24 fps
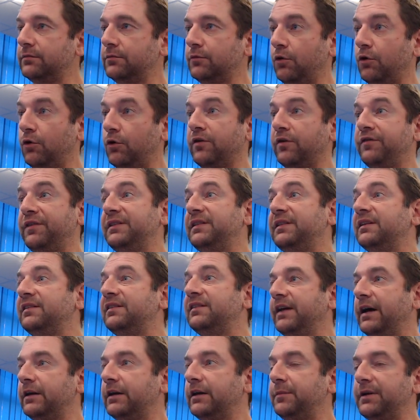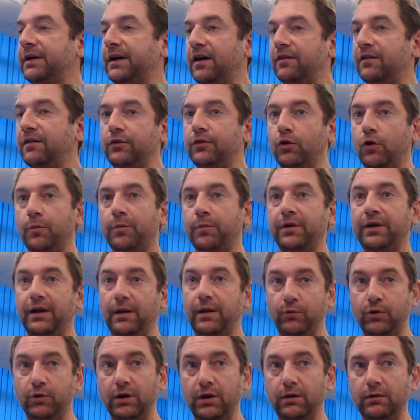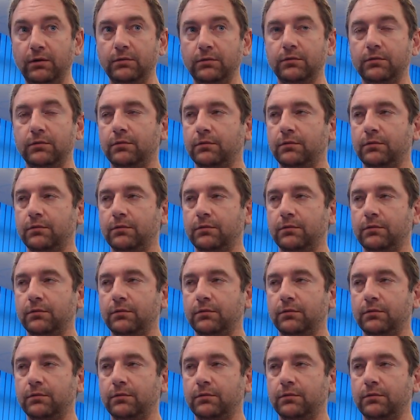or a VDC admin have in Open Nebula?